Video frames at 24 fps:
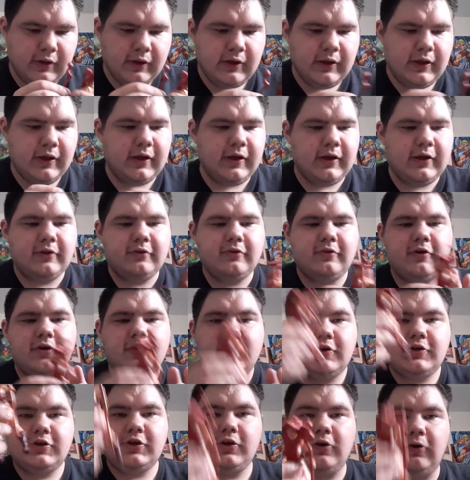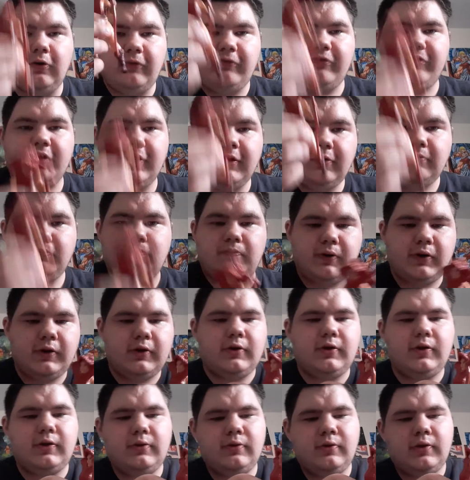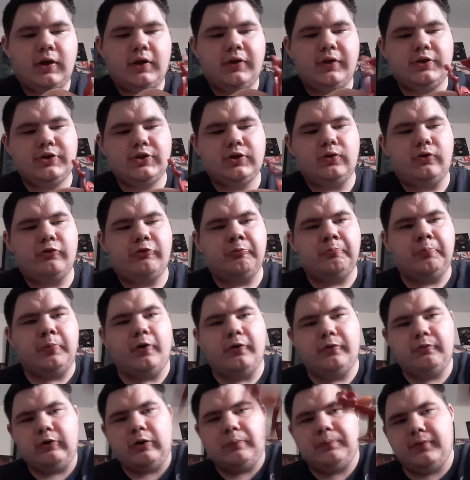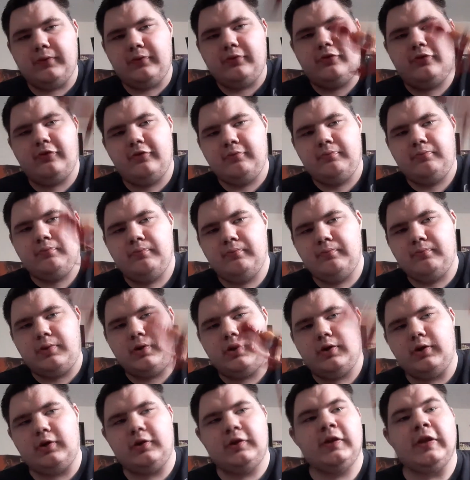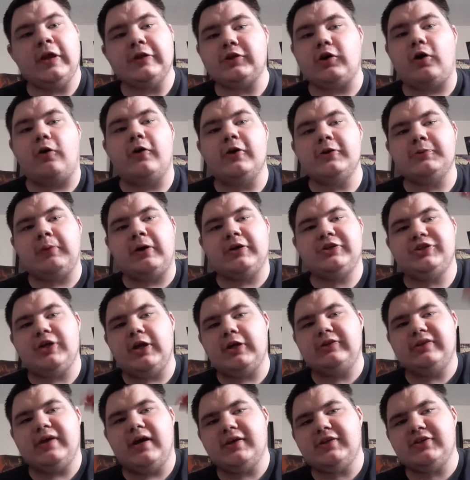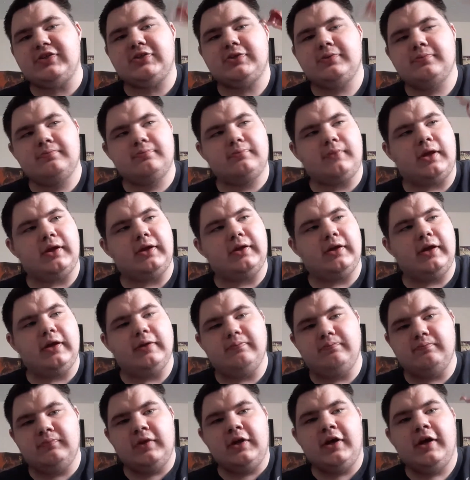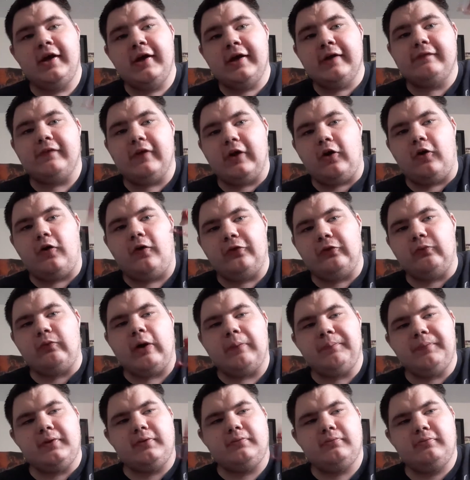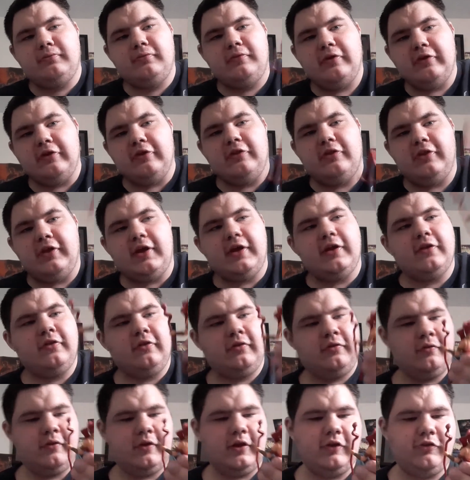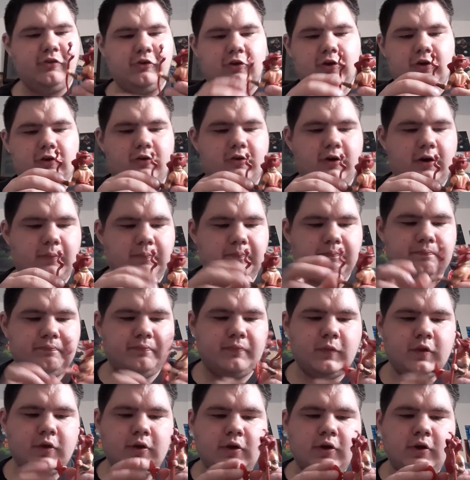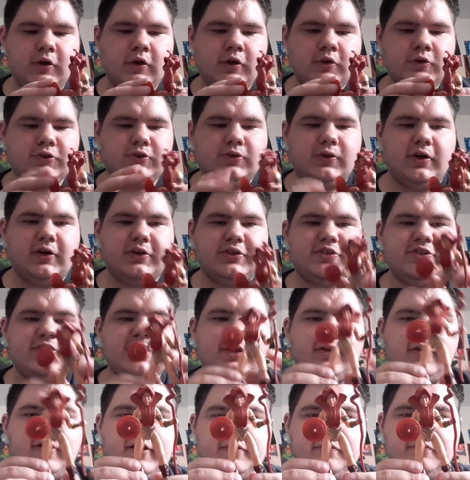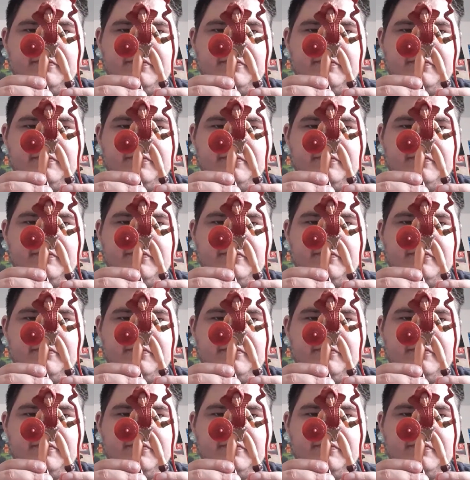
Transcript: And she holds it pretty good. I think she holds both weapons pretty good. That's always my shake test. Like, if they hold the weapon, then it's a good grip. So there's Tila.